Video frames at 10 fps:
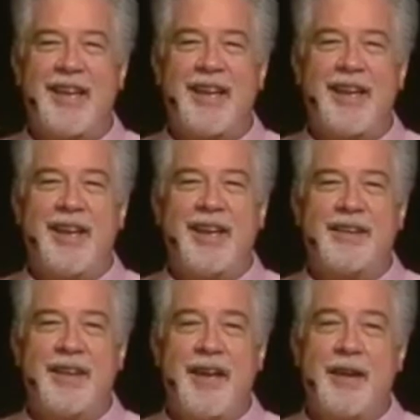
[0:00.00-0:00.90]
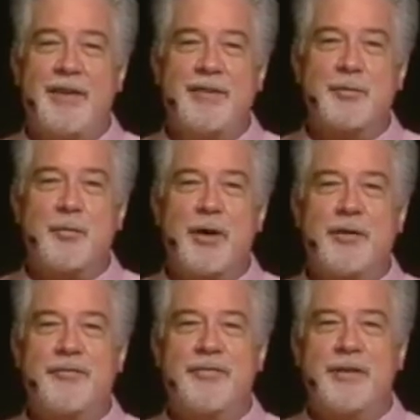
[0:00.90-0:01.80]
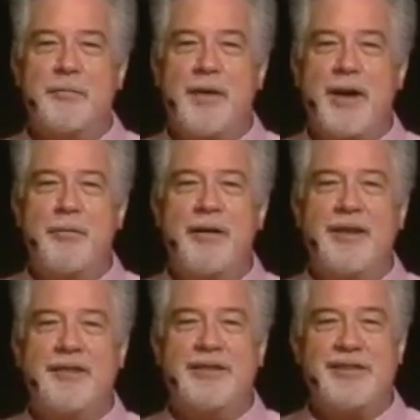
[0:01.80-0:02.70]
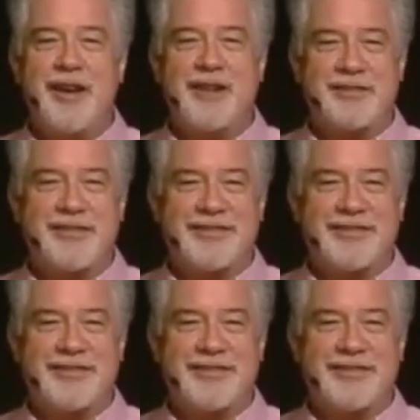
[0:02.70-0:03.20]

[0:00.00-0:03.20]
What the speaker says: And now here's a word from our beloved Josh.